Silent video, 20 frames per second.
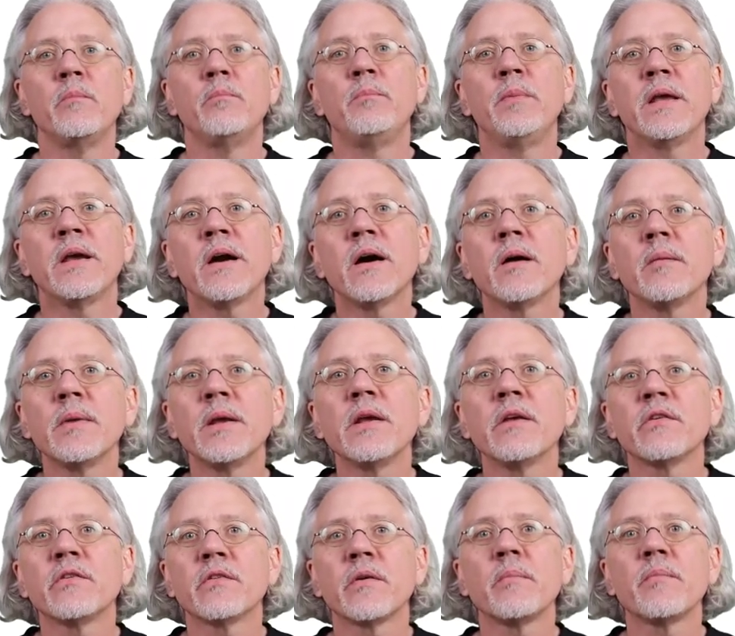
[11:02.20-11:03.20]

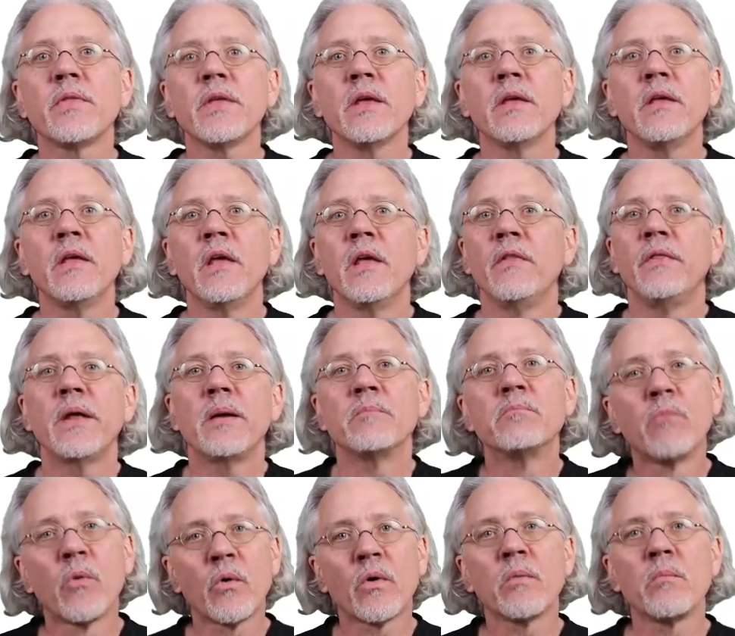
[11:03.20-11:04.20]
becoming something that
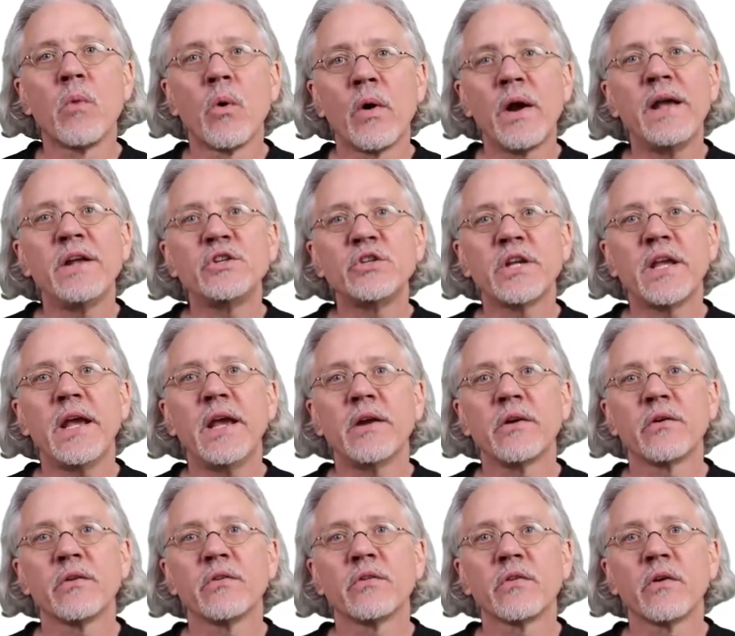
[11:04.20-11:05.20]
more and more
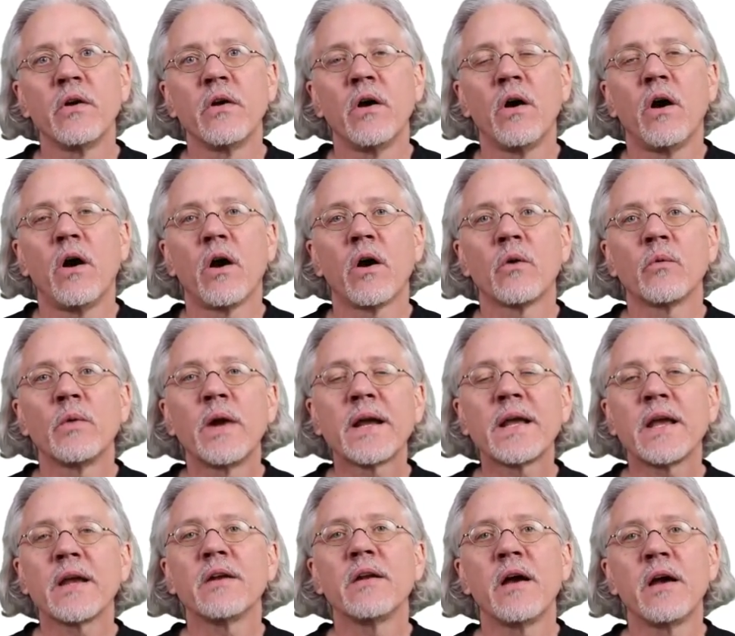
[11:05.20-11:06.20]
educators are
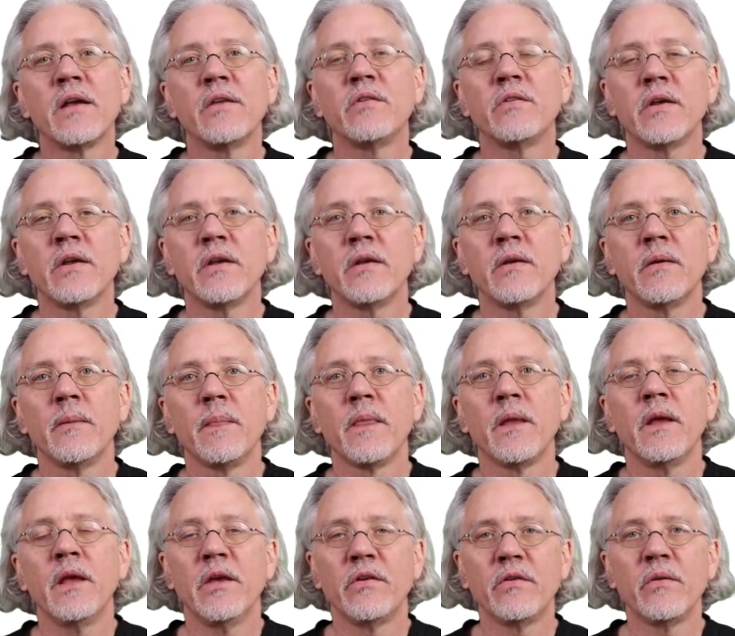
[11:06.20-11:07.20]
recognizing
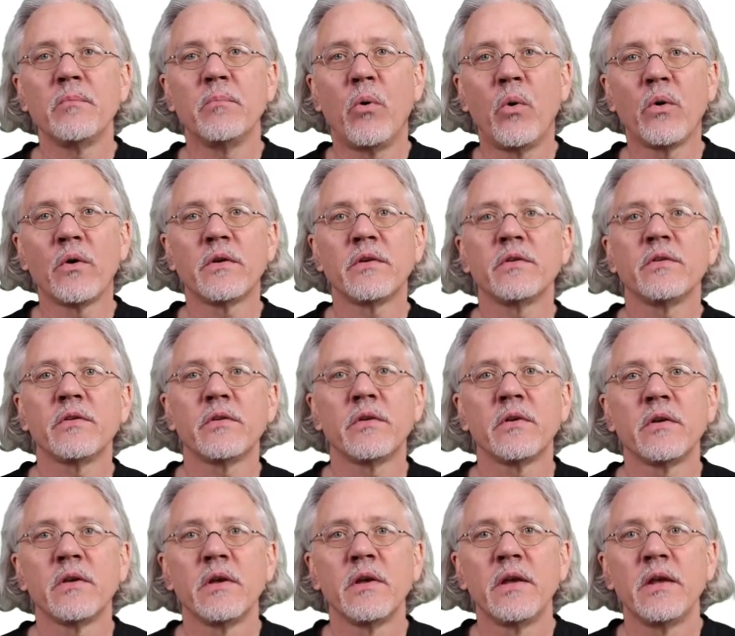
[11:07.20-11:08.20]
is important.
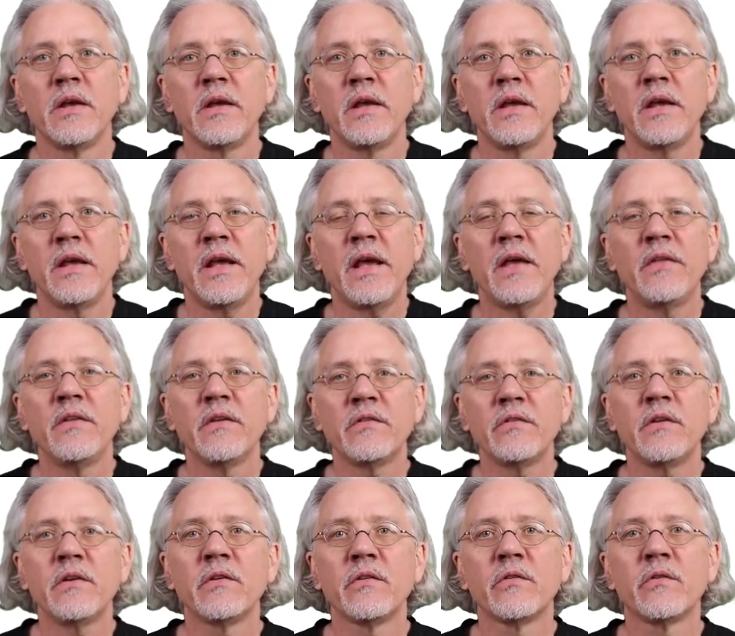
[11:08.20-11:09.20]
And
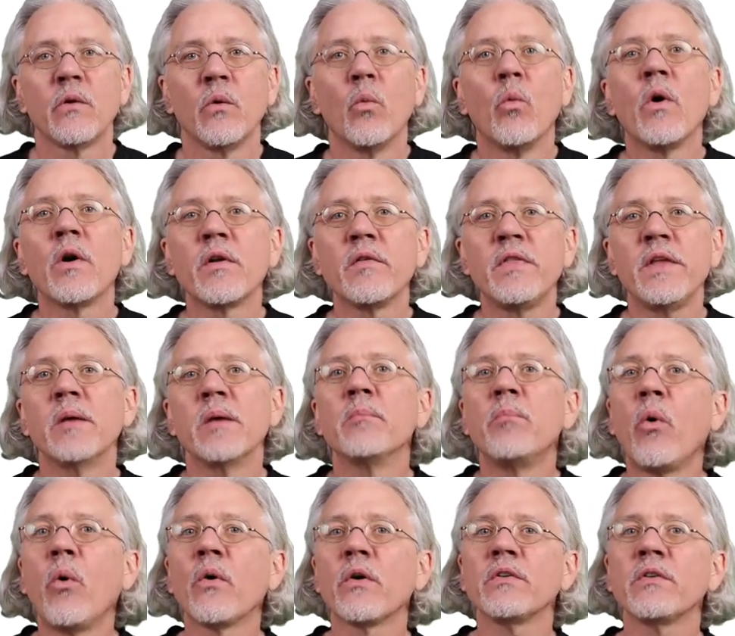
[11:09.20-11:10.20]
this is one of the
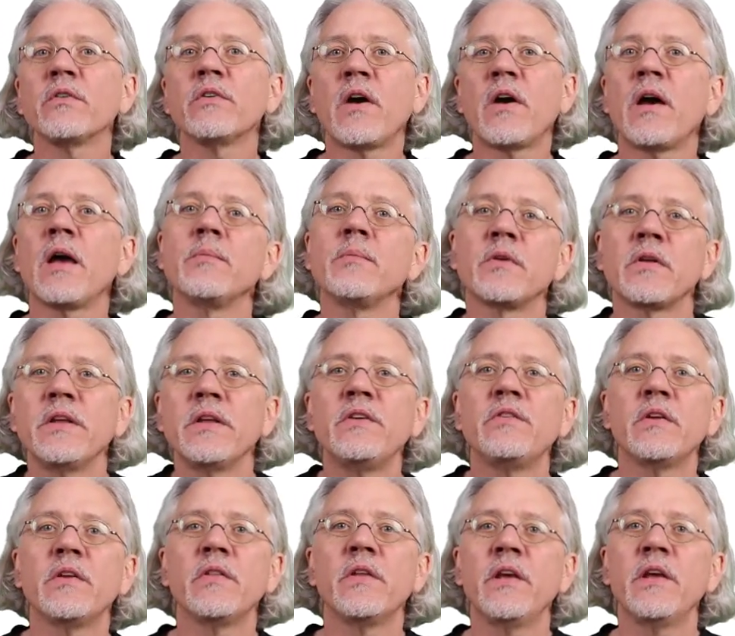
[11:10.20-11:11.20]
important times, at
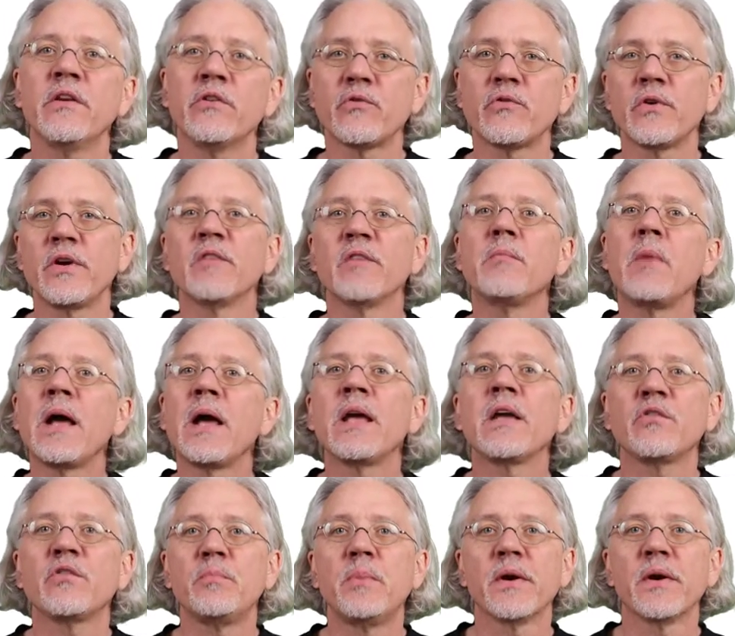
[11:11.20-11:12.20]
least in the history of my
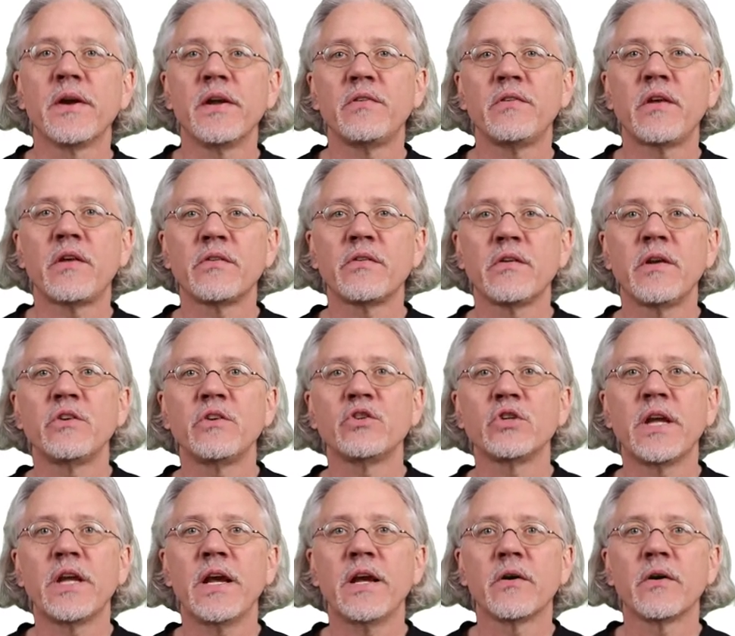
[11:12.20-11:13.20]
experience as an
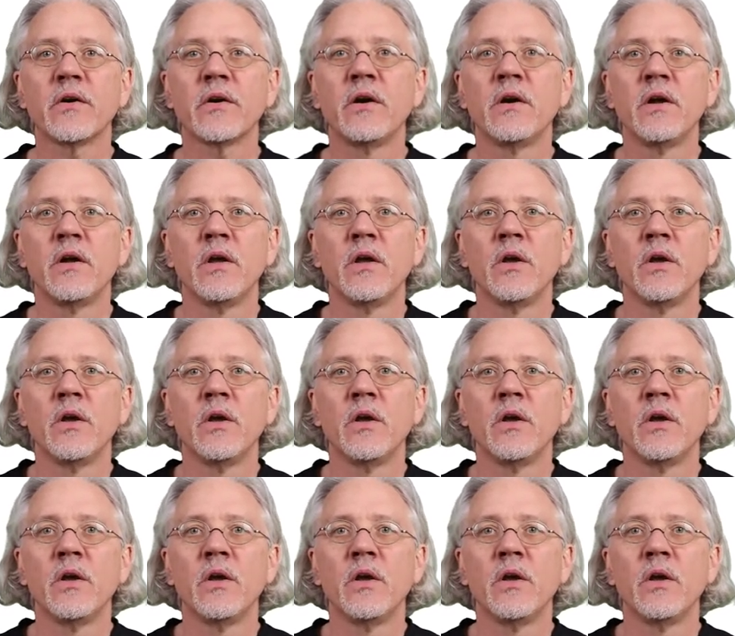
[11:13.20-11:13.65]
educator,